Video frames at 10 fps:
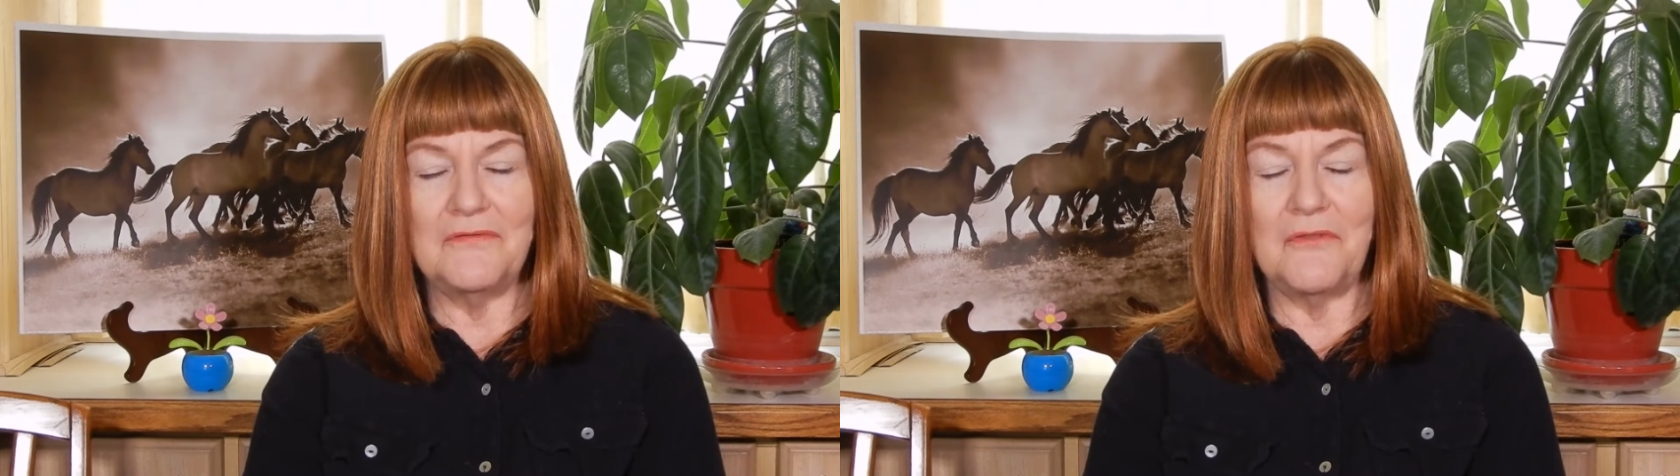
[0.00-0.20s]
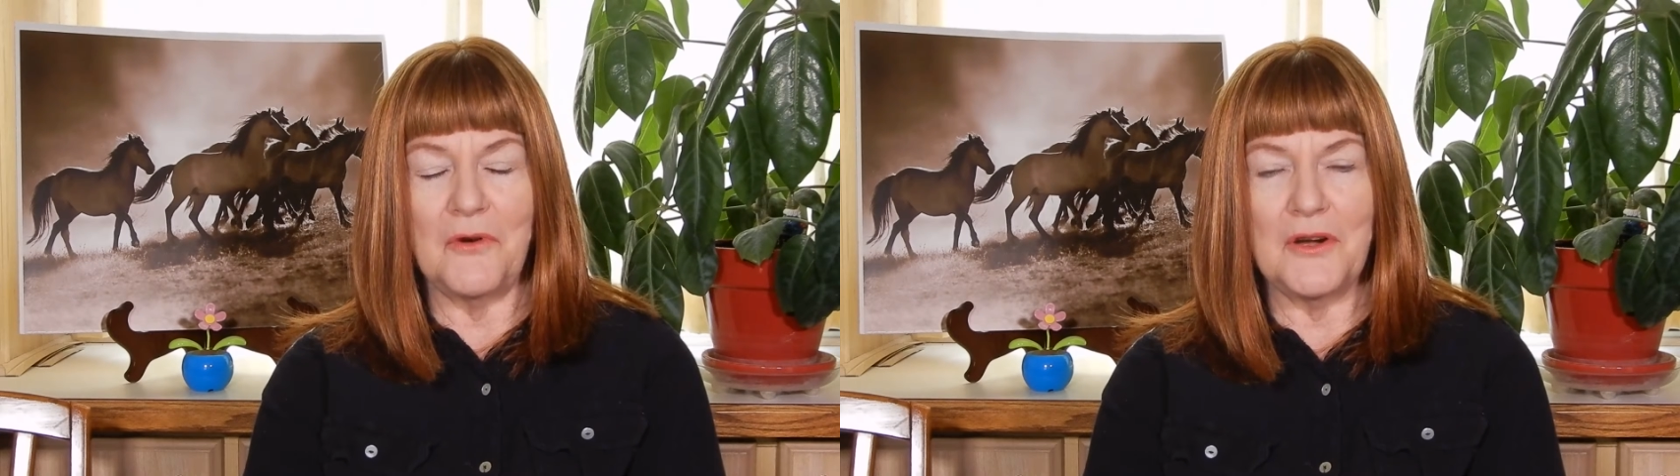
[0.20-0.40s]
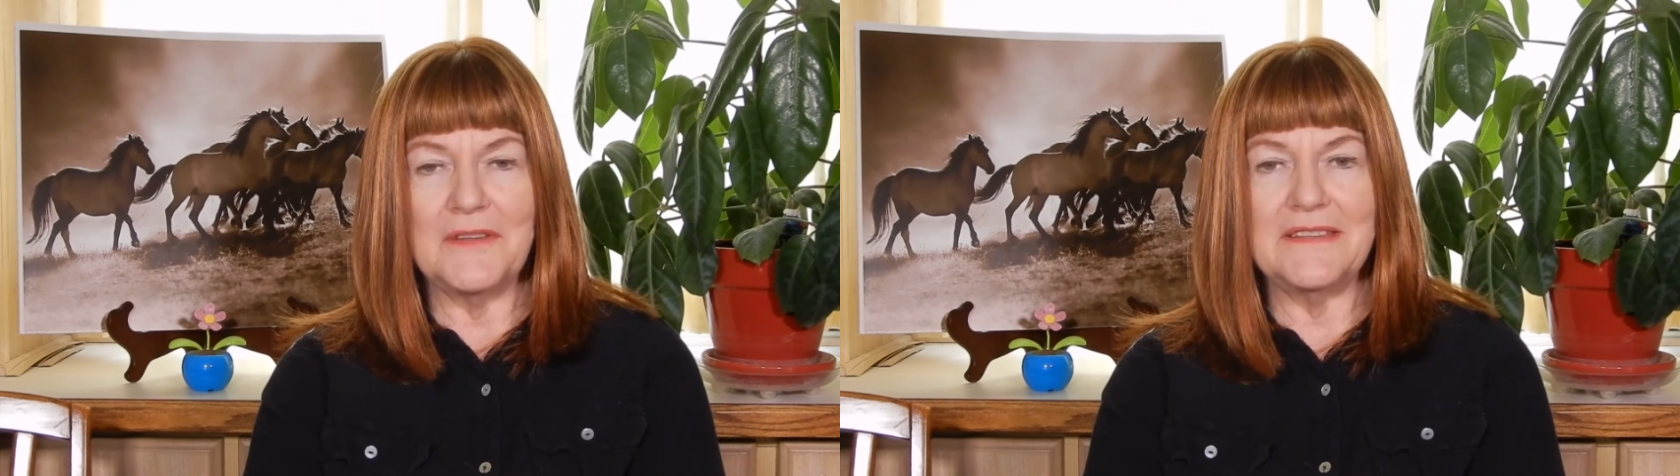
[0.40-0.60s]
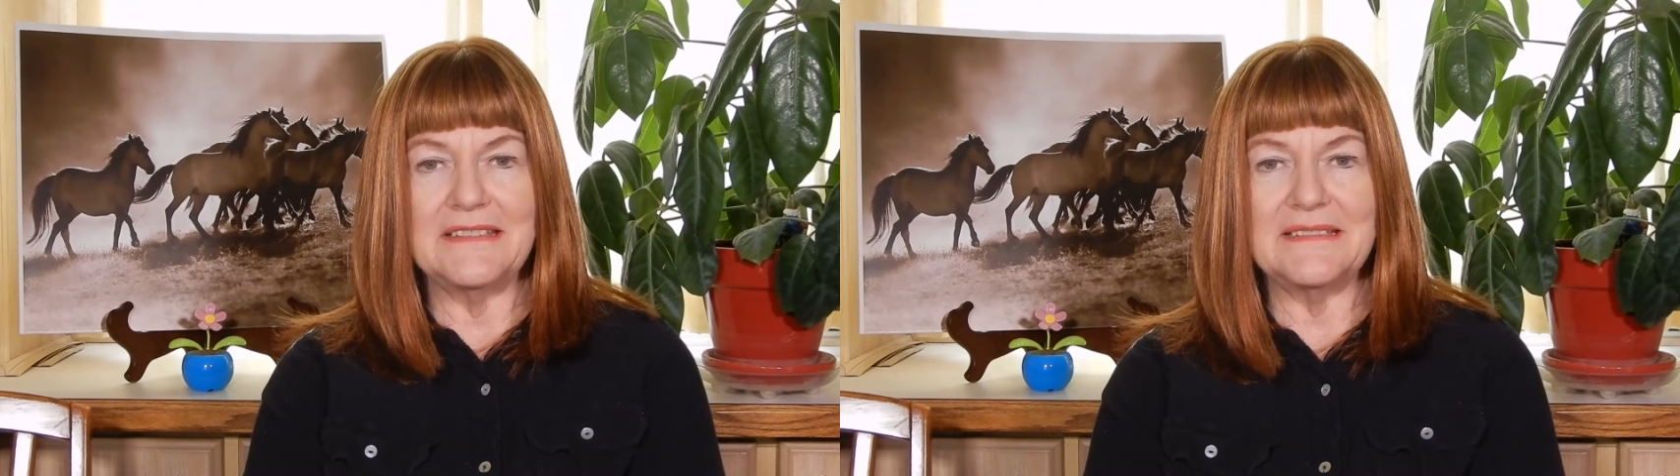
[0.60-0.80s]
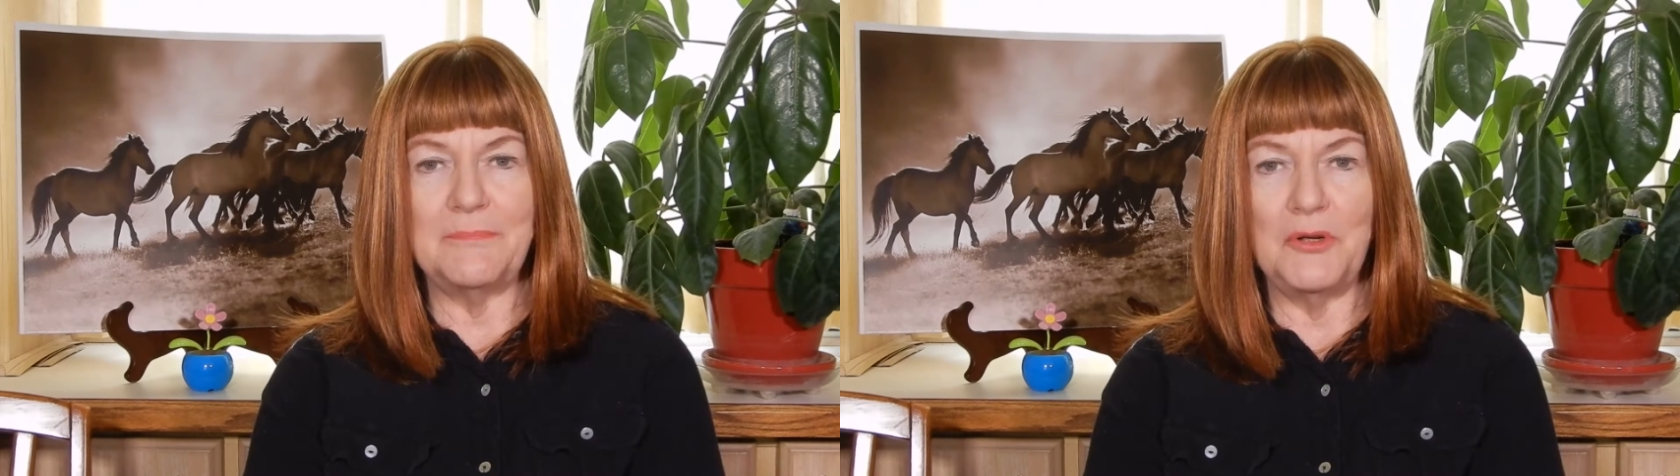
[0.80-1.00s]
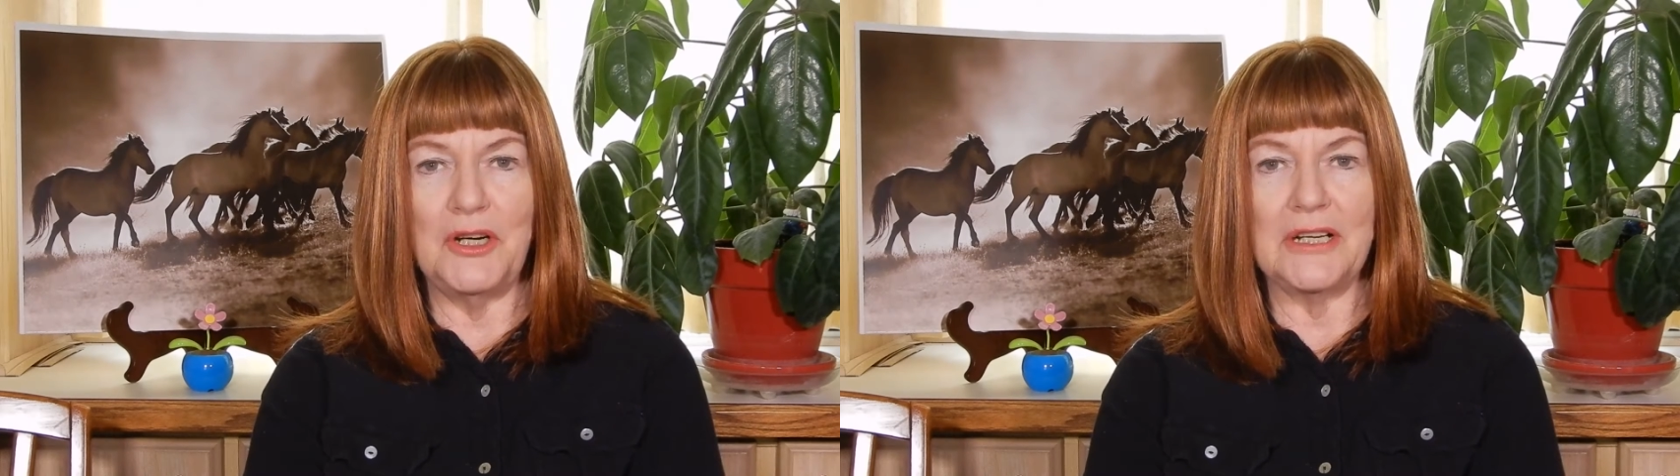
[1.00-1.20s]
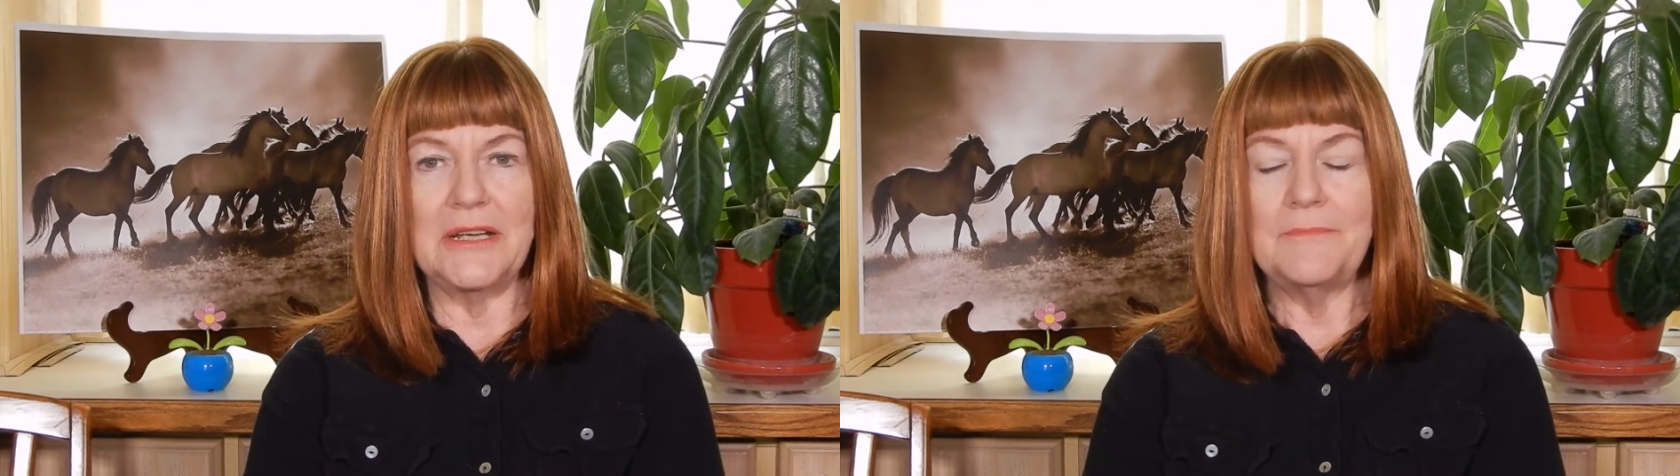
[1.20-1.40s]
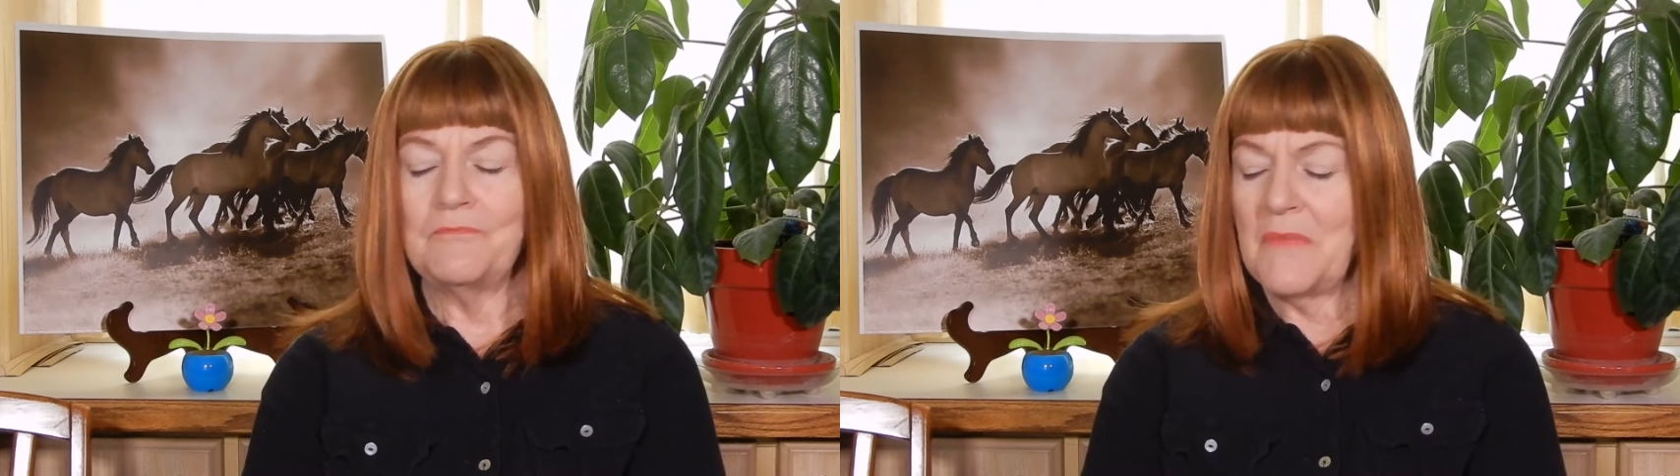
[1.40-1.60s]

for this book